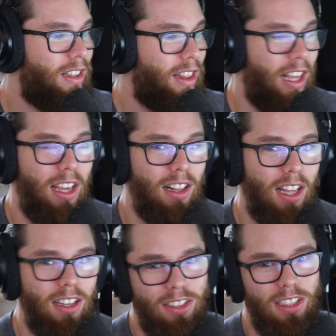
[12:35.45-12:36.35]
thing
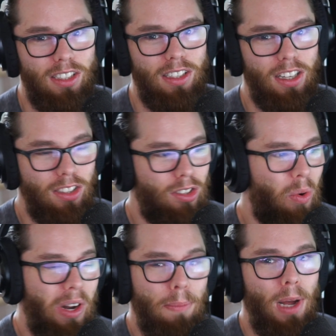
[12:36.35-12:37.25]
that she
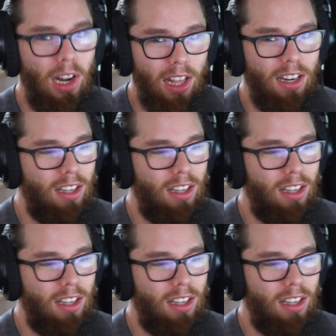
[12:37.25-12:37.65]
enjoyed about it.